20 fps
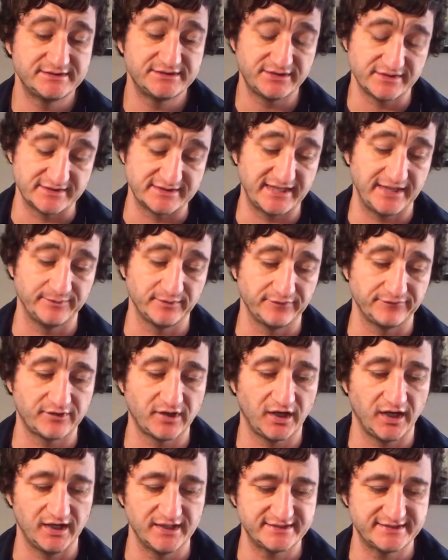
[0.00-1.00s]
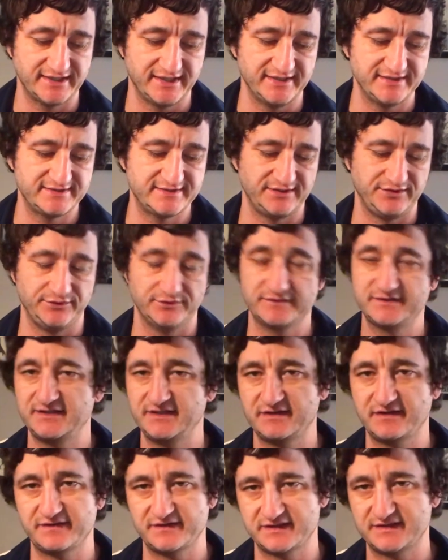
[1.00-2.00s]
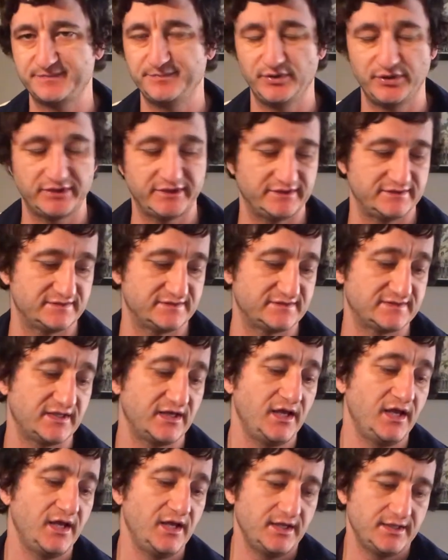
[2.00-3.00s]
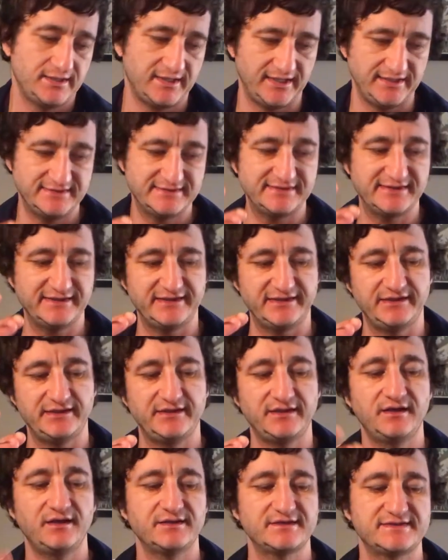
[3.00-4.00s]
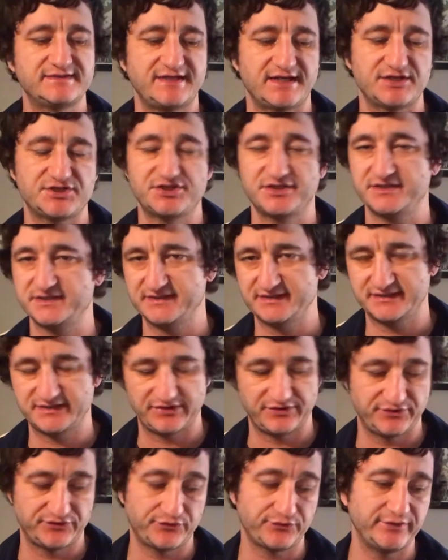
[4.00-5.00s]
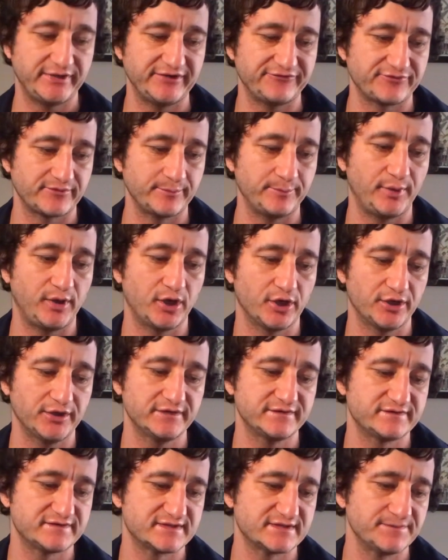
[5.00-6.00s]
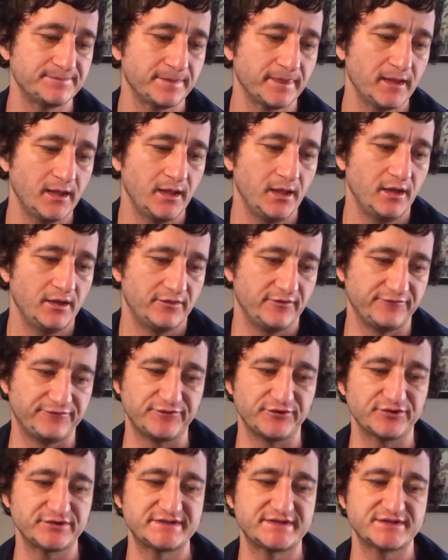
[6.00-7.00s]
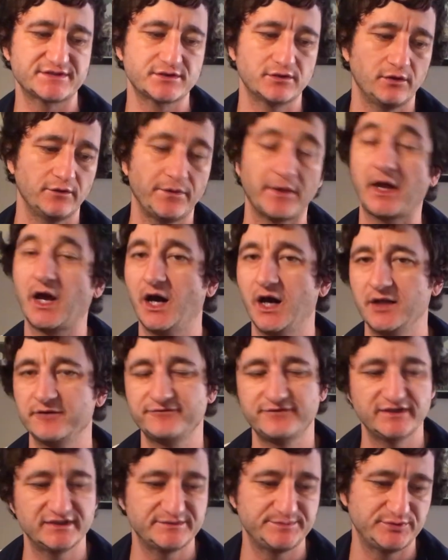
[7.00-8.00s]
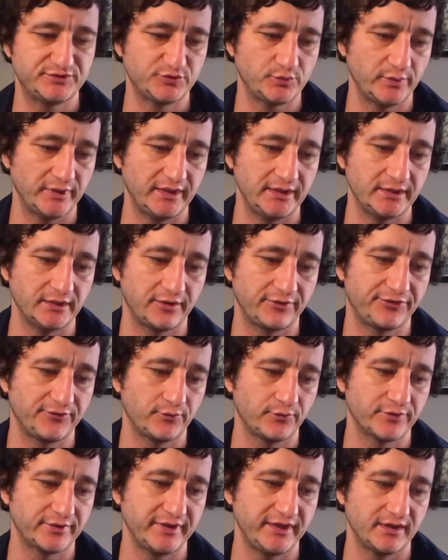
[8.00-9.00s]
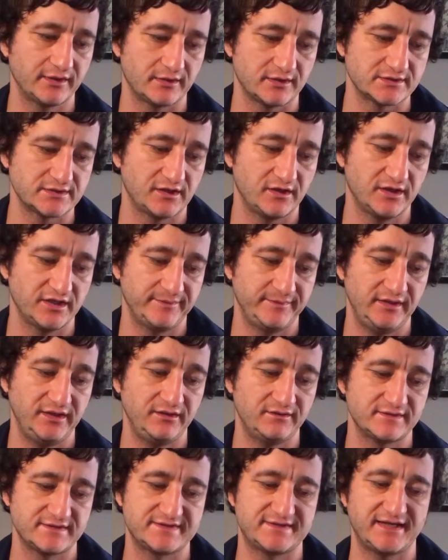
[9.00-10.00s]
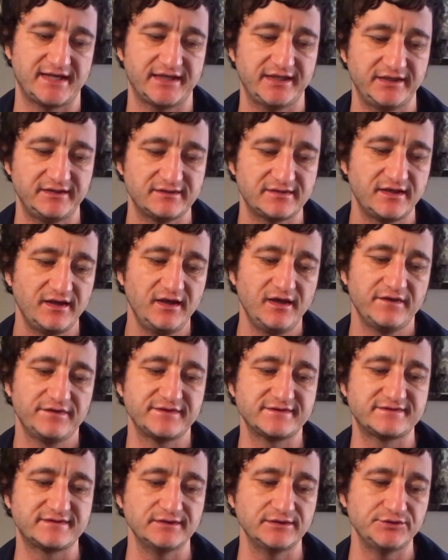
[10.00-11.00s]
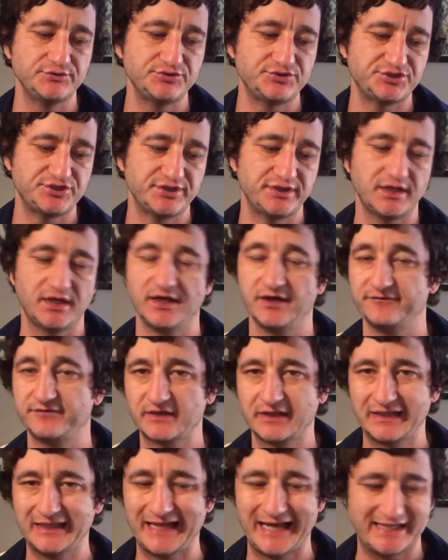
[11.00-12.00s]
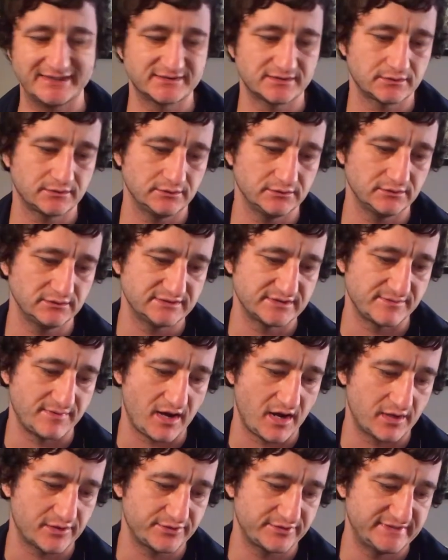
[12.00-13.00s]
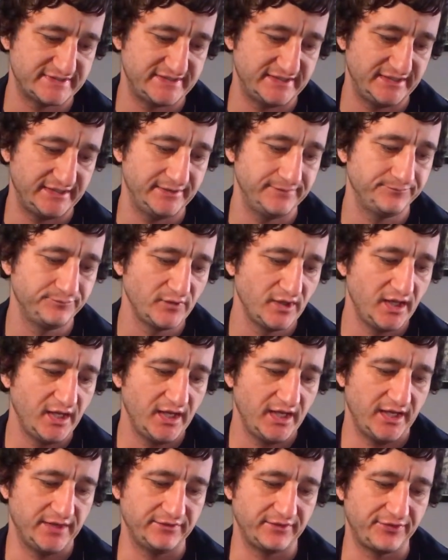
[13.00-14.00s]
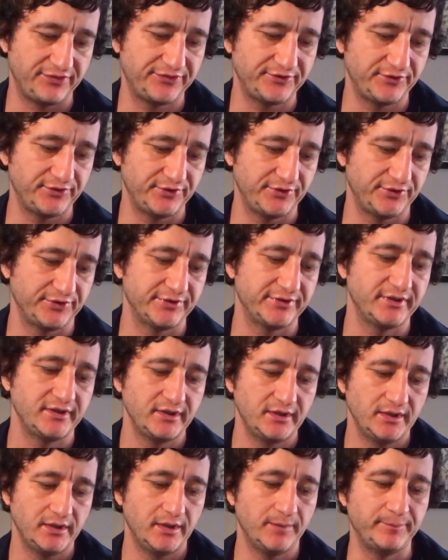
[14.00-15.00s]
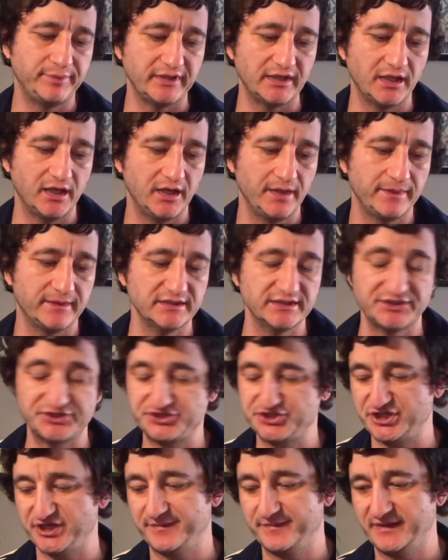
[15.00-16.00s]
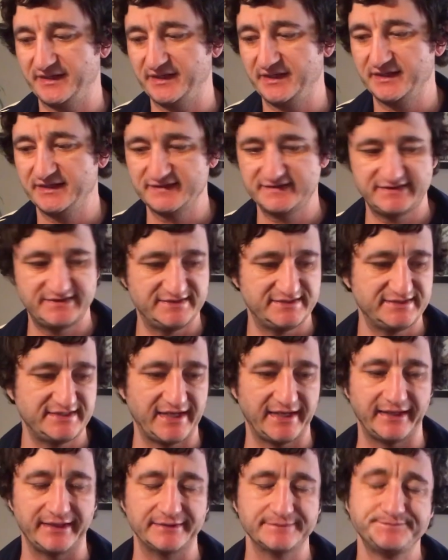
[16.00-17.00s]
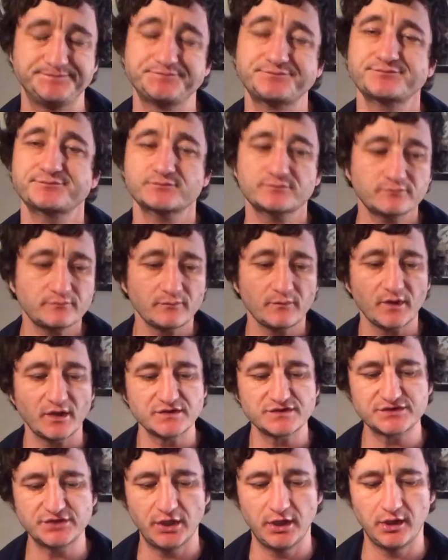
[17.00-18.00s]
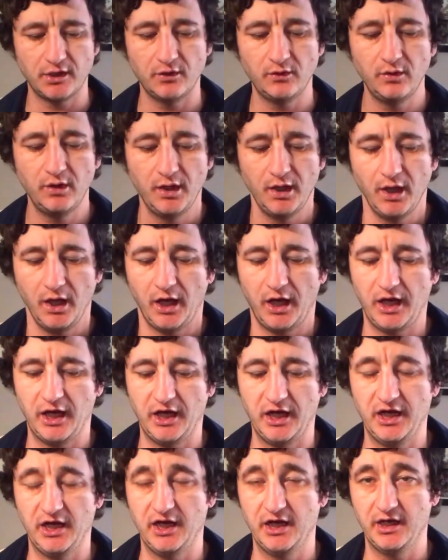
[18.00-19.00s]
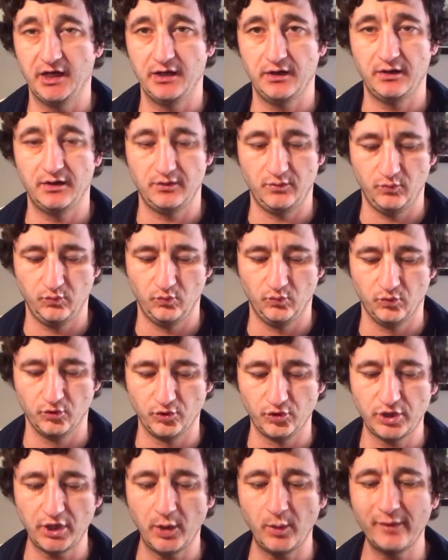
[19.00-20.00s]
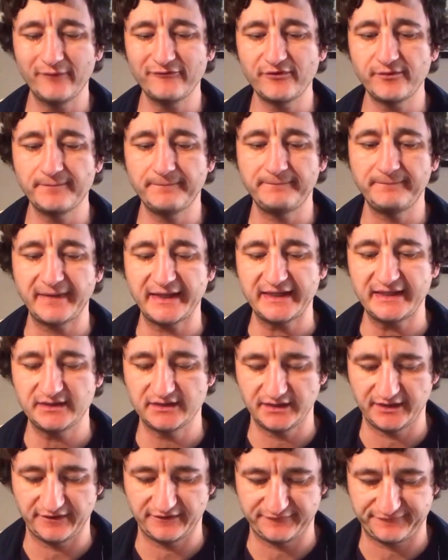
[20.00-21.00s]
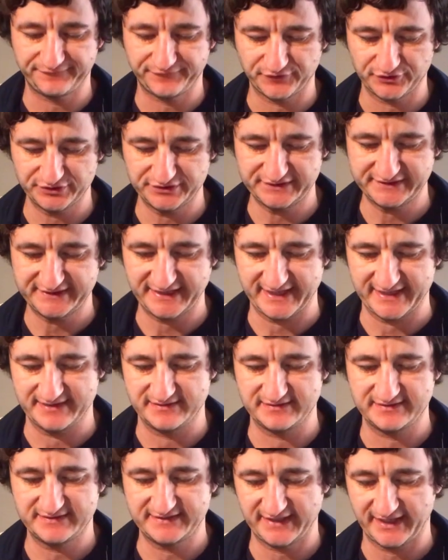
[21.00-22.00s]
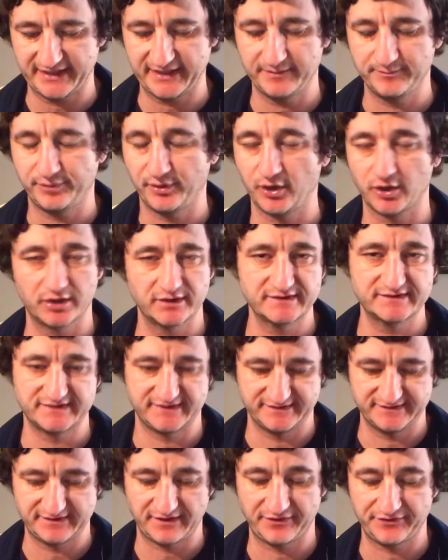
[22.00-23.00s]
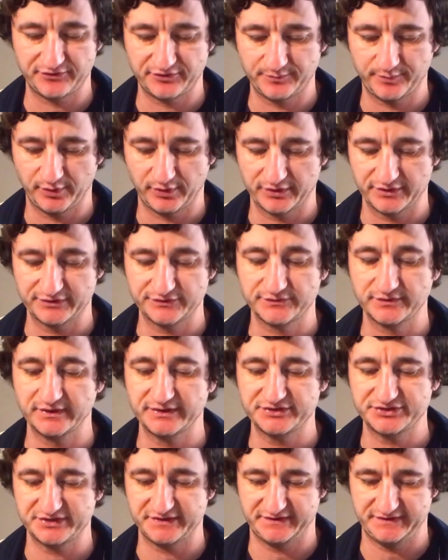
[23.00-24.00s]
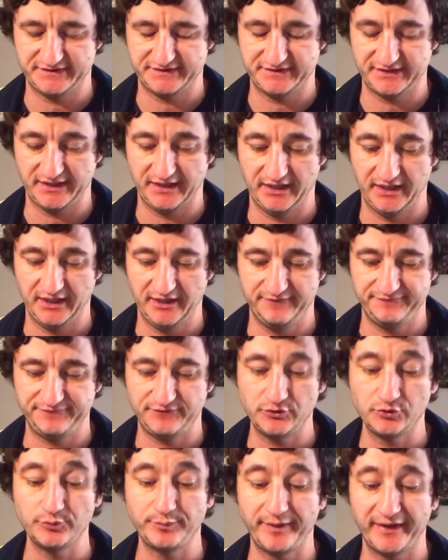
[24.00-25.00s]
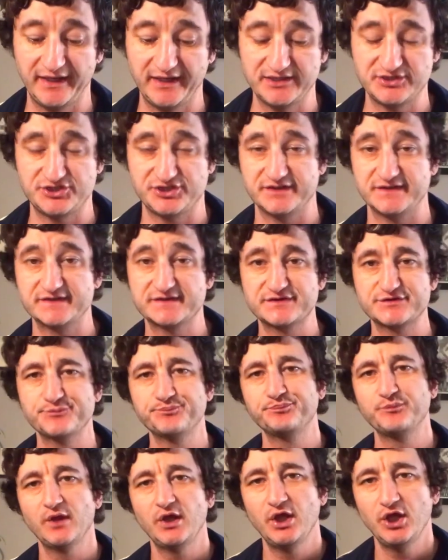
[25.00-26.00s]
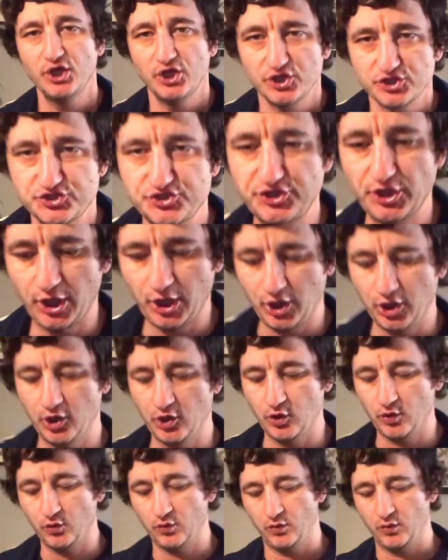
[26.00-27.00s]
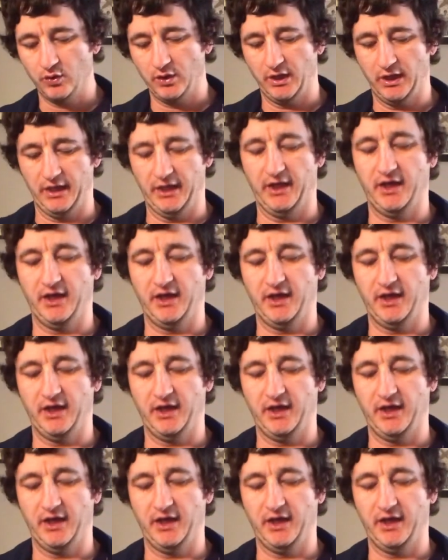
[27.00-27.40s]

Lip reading: to the table of contents, and you'll see that this book is nicely sectioned into three different parts. The first is called The Conflict Between Authority and Autonomy. The second, The Solution of Classical Democracy. And the third, Beyond the Legitimate State. So, we'll go over mainly the first and second part, since the third part is really just a few pages. So,